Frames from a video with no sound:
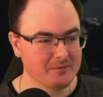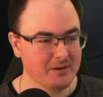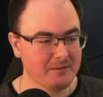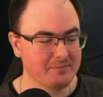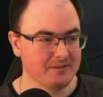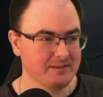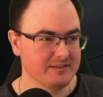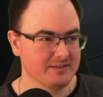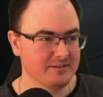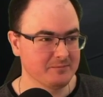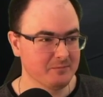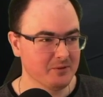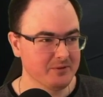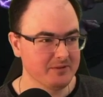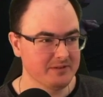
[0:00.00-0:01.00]
to happen at some
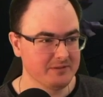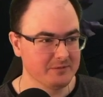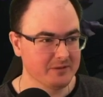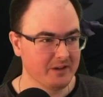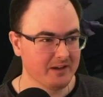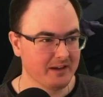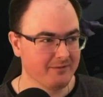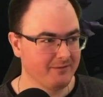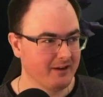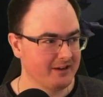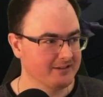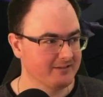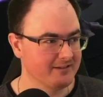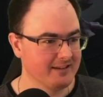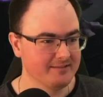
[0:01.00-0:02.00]
point, he's going to get
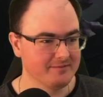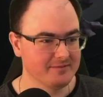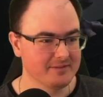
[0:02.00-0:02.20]
fracture out.